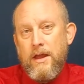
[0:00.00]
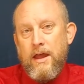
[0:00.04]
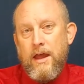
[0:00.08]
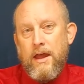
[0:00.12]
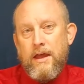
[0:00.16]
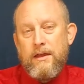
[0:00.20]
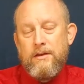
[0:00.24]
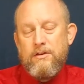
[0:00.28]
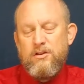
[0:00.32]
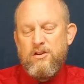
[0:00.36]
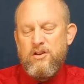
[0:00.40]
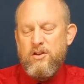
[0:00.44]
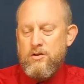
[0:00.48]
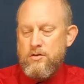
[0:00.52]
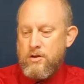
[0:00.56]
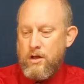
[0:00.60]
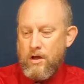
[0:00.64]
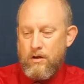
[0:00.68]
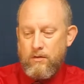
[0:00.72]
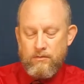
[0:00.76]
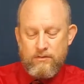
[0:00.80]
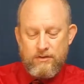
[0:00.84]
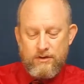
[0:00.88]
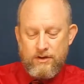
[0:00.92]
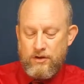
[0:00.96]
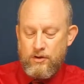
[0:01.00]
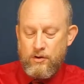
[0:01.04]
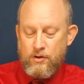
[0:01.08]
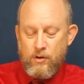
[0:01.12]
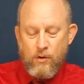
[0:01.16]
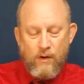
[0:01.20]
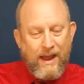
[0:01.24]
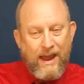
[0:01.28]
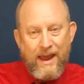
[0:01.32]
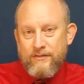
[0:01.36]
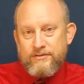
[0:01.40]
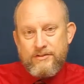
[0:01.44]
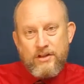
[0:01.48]
And you know, you don't
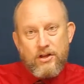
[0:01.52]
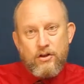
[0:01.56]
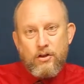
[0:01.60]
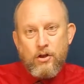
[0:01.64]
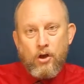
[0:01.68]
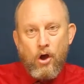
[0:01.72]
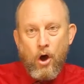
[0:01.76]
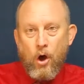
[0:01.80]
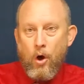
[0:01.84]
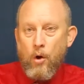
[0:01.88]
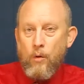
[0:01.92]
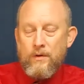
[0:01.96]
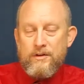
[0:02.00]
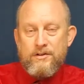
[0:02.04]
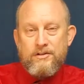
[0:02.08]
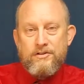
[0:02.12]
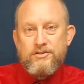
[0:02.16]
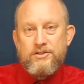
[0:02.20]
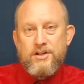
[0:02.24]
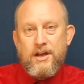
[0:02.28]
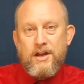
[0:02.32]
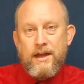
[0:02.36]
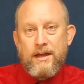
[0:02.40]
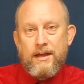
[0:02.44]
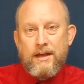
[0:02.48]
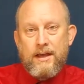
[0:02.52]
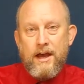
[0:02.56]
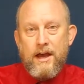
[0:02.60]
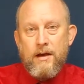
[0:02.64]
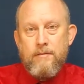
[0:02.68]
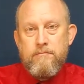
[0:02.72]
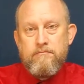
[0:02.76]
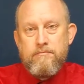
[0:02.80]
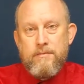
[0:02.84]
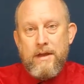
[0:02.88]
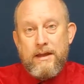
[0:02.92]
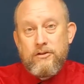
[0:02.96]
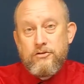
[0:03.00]
have to go and check
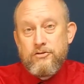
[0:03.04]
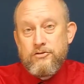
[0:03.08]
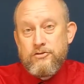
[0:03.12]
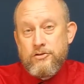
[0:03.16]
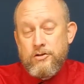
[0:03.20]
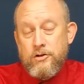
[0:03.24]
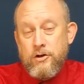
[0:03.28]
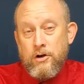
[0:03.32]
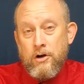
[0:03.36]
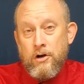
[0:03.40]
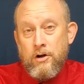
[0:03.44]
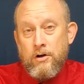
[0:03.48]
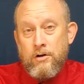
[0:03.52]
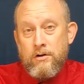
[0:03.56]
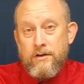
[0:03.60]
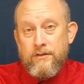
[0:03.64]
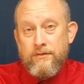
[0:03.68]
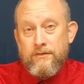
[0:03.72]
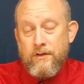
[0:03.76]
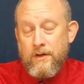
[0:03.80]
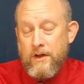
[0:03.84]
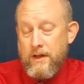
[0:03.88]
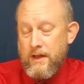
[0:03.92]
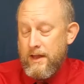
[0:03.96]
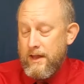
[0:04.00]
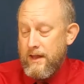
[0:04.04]
up, make sure if,